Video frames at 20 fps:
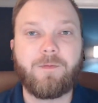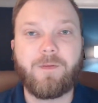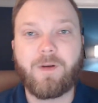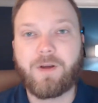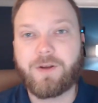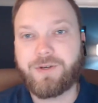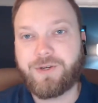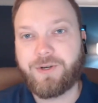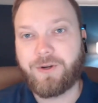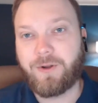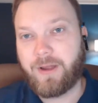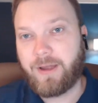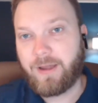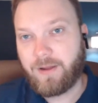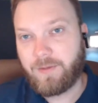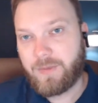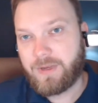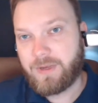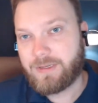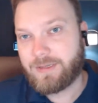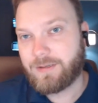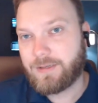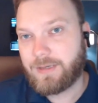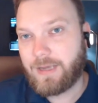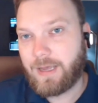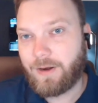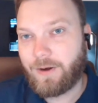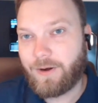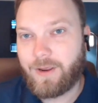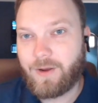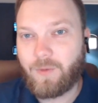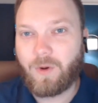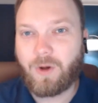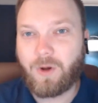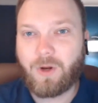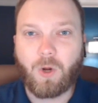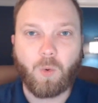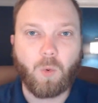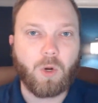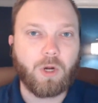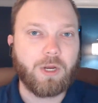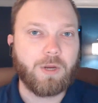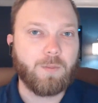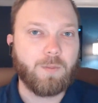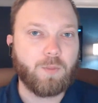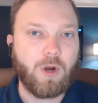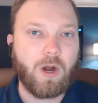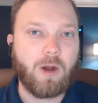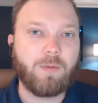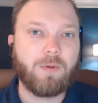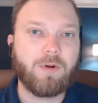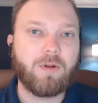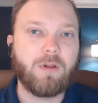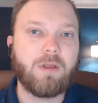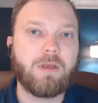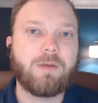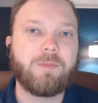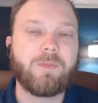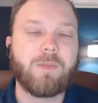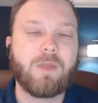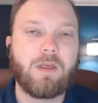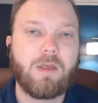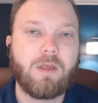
functional elements inside our network are working properly.